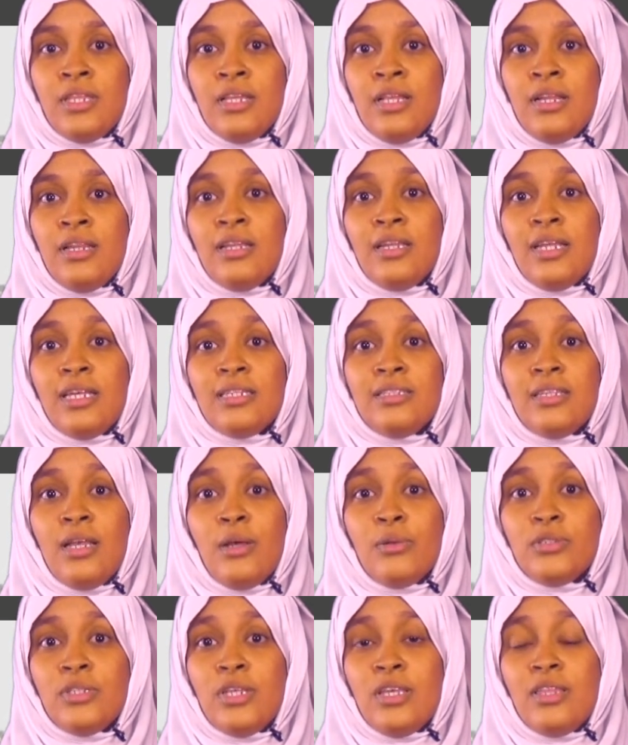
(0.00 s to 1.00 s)
Let us now
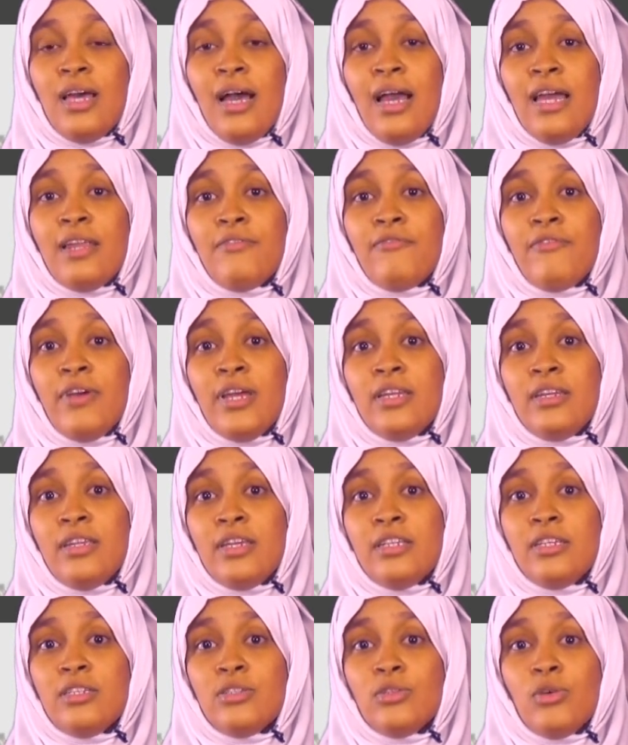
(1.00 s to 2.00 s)
see the
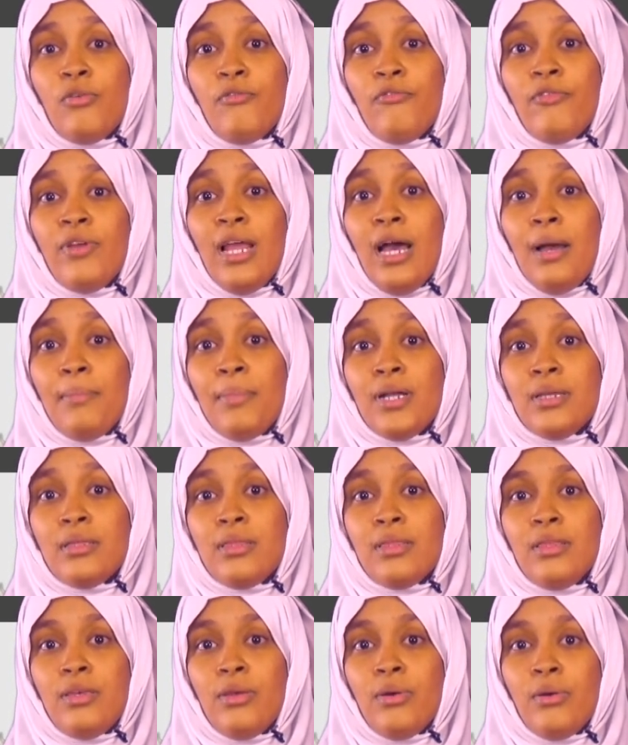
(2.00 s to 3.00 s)
advantages of Lamarck
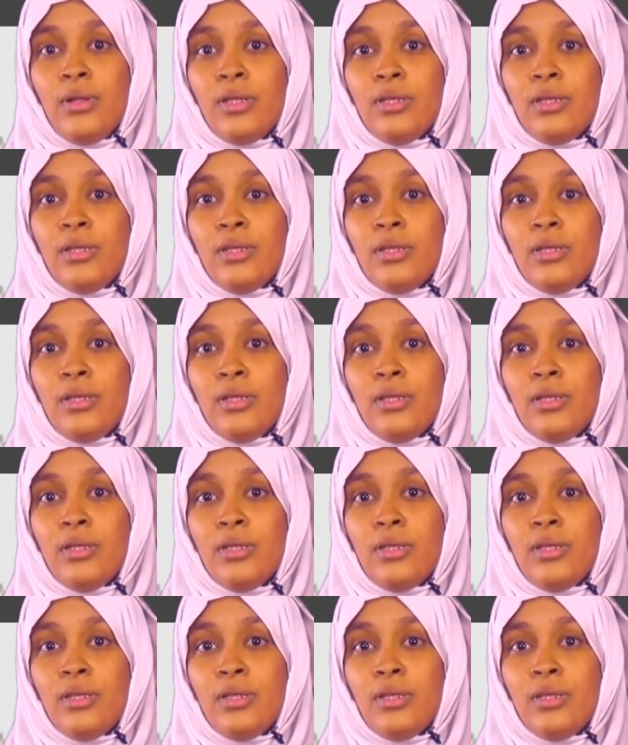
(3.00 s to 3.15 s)
theory.